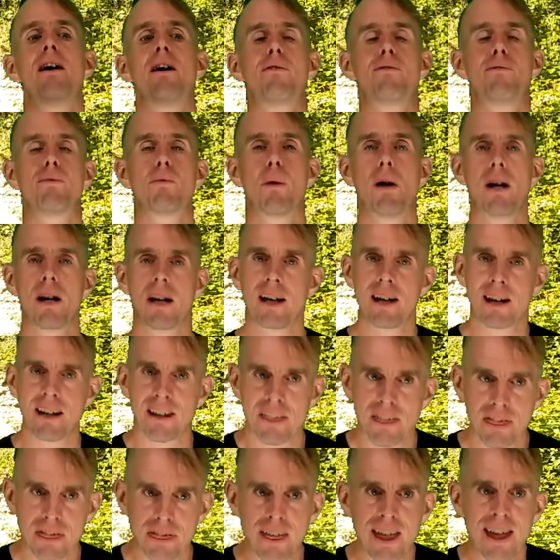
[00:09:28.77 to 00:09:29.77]
Voila,
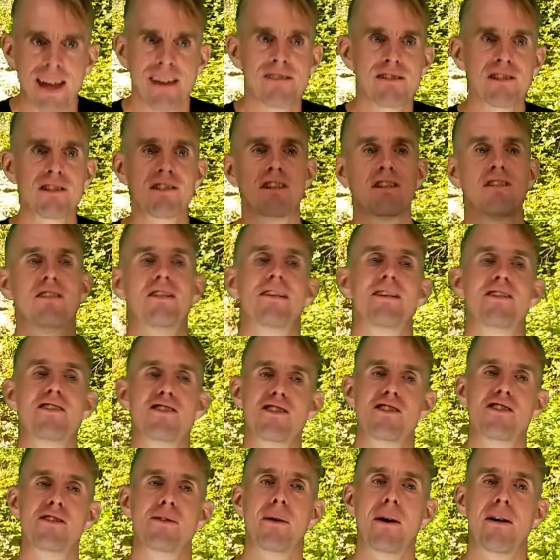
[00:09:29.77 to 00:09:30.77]
there is a
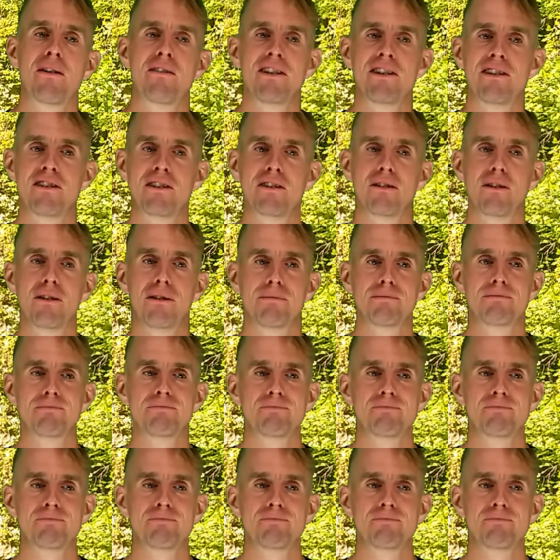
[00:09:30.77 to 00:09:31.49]
solution to our integral.